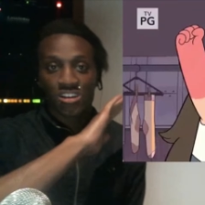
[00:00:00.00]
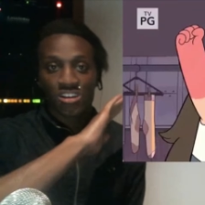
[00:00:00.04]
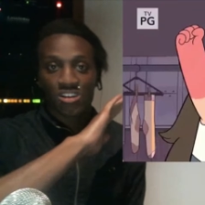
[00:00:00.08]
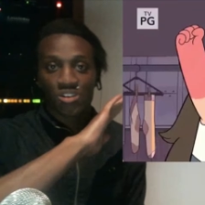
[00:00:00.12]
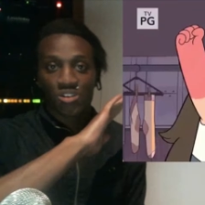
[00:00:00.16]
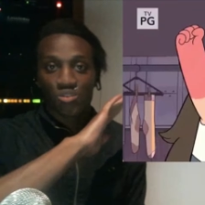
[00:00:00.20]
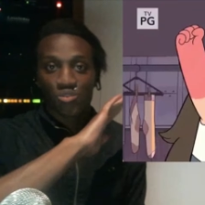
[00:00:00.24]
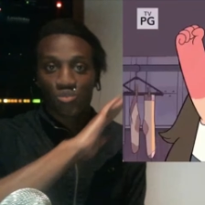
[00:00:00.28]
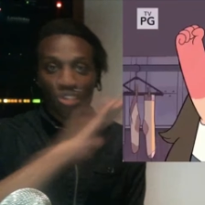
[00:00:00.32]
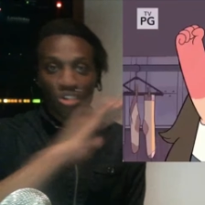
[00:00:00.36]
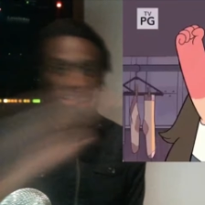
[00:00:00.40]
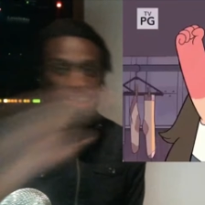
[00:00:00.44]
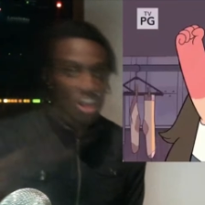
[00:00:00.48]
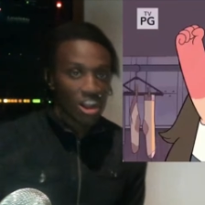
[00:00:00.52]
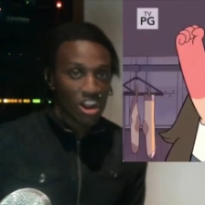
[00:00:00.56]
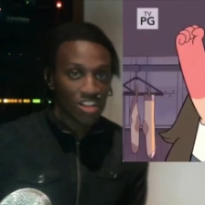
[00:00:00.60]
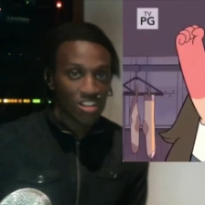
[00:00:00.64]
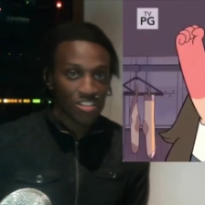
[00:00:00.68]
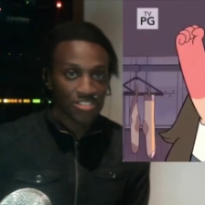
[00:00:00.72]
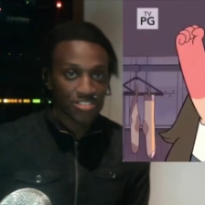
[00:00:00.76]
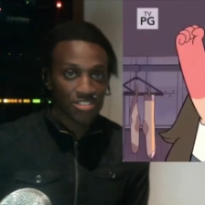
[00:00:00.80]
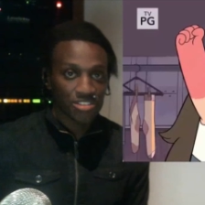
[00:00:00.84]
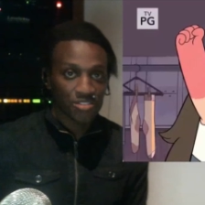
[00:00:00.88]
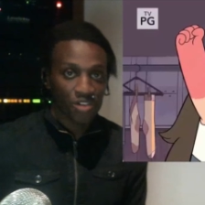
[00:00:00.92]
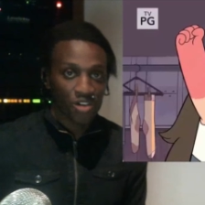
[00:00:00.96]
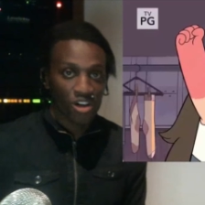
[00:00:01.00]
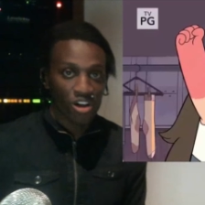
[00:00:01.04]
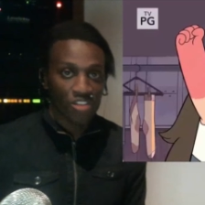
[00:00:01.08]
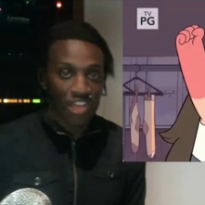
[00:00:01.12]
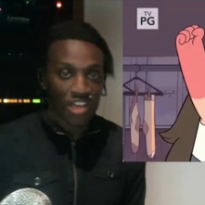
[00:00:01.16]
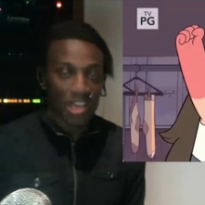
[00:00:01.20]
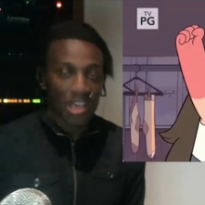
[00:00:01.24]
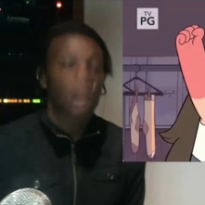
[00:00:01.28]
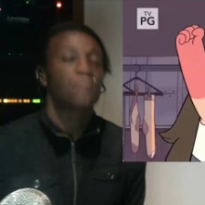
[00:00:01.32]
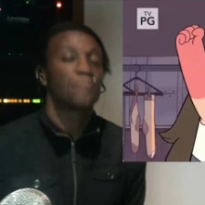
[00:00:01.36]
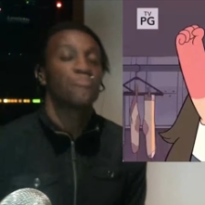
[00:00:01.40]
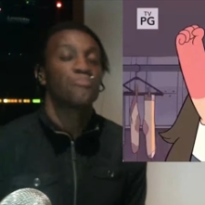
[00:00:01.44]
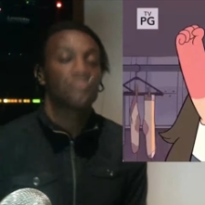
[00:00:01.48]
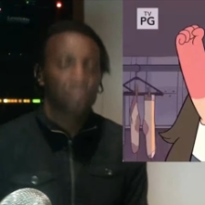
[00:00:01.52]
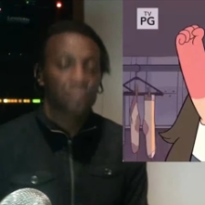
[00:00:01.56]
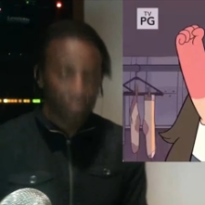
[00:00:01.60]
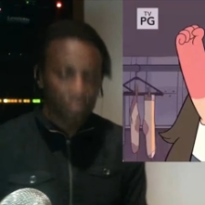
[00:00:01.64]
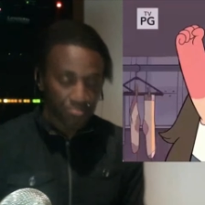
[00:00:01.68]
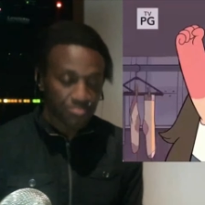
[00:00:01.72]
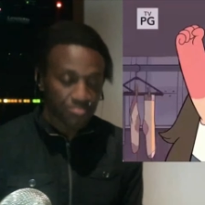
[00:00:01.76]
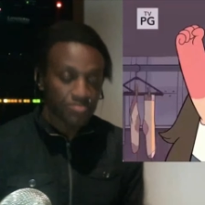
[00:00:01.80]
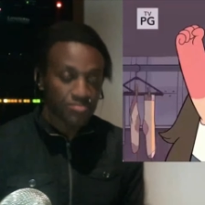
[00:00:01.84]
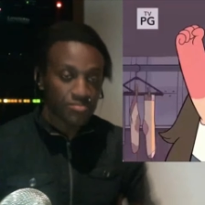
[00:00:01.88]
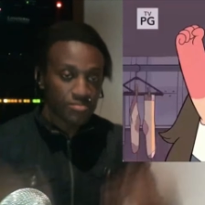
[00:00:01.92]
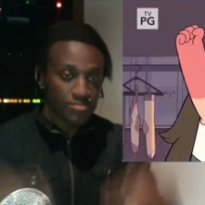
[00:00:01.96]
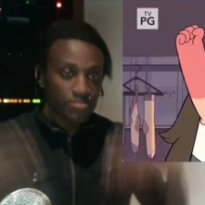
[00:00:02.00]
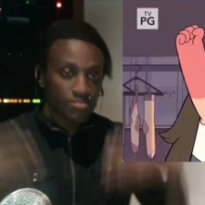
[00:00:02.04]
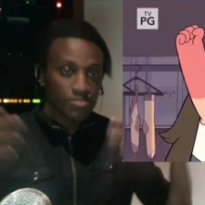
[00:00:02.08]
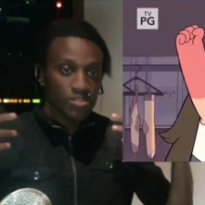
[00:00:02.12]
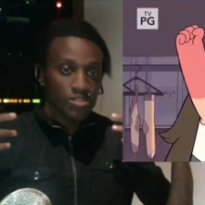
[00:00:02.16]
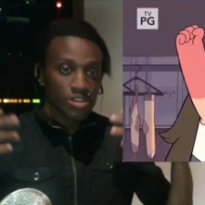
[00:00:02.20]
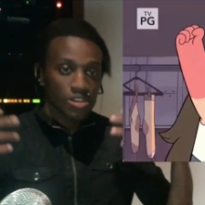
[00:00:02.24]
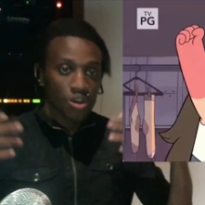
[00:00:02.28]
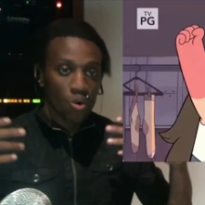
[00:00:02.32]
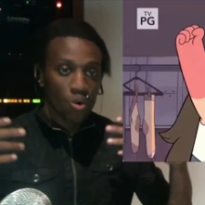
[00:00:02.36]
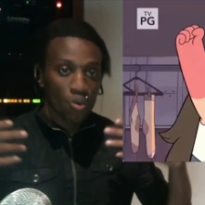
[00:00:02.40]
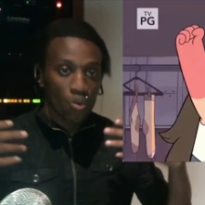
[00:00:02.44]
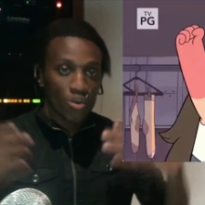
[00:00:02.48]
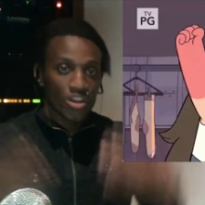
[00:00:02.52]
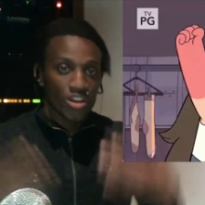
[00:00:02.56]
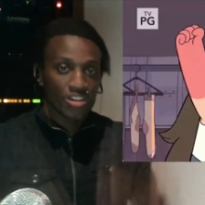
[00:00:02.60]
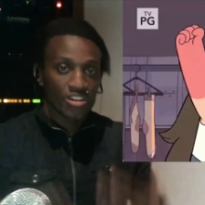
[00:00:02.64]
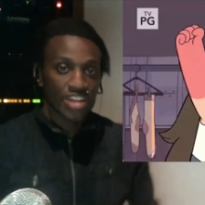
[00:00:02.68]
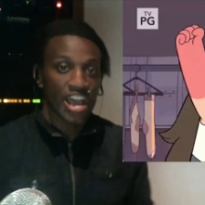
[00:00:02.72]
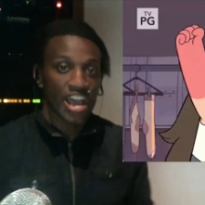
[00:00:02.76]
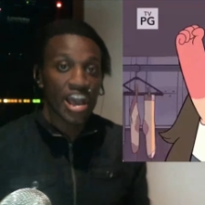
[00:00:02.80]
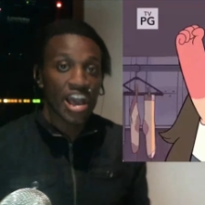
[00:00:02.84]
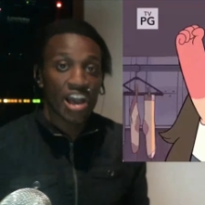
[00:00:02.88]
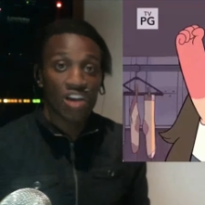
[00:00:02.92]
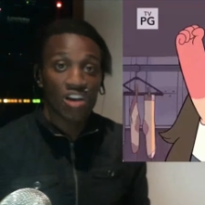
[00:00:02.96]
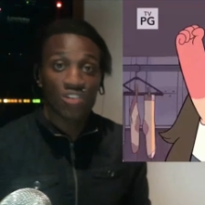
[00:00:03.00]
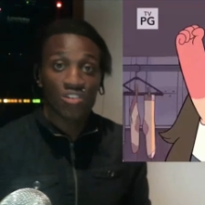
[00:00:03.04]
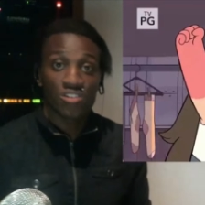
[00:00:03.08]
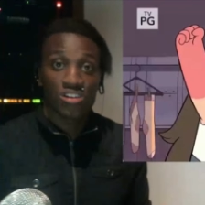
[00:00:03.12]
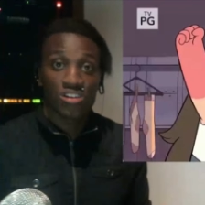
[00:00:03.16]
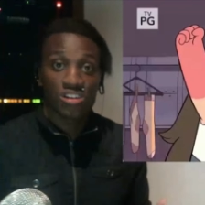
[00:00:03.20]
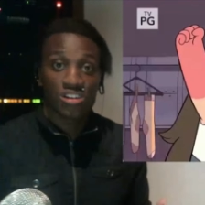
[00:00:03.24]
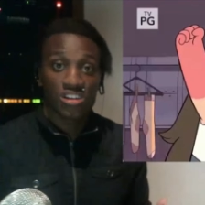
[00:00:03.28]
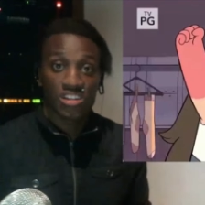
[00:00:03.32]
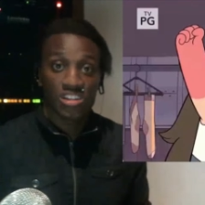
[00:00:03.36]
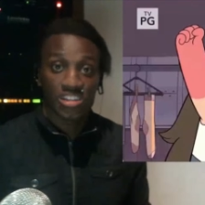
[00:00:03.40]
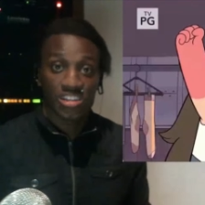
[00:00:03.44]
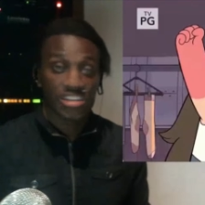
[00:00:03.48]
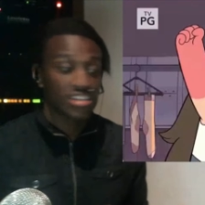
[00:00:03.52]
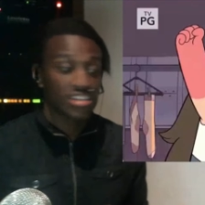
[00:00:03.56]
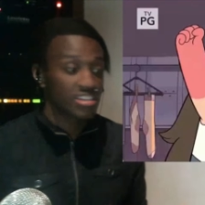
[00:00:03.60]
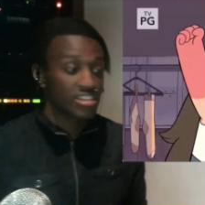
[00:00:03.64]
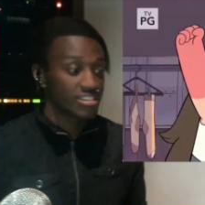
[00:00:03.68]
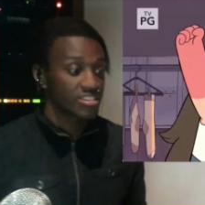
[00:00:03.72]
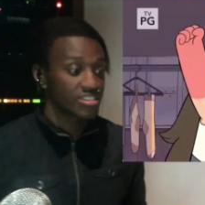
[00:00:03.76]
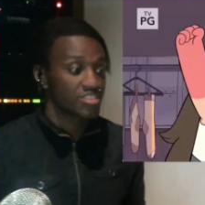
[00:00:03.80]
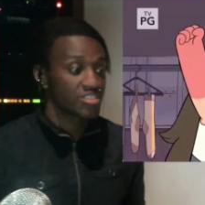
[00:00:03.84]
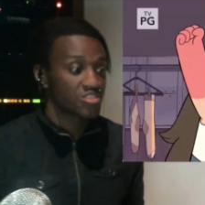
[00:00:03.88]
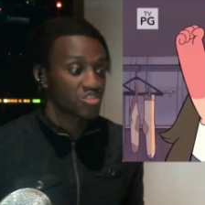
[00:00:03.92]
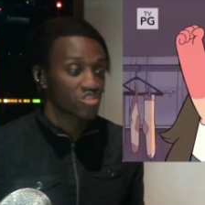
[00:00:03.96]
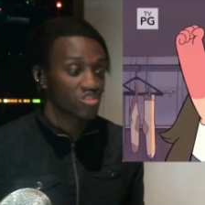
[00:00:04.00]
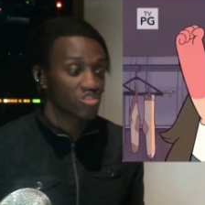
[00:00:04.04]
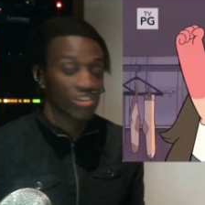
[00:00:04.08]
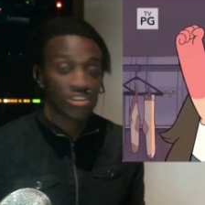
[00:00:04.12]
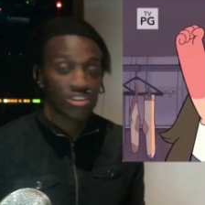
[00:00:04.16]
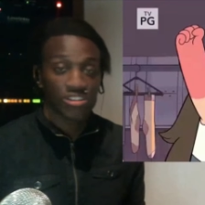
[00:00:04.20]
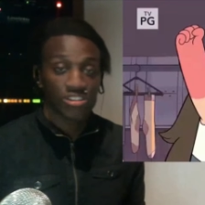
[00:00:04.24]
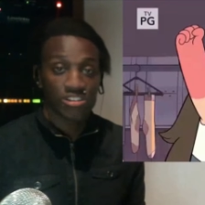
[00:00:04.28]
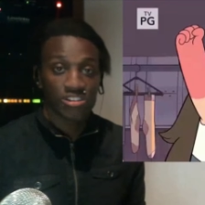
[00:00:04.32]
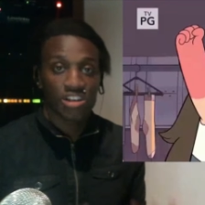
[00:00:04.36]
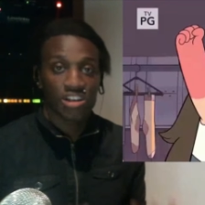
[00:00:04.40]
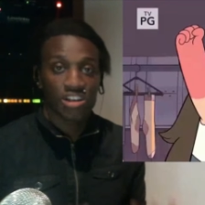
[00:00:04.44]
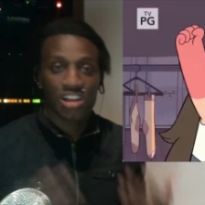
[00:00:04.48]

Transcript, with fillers: Regardless of all that, we are now going to get into this trailer.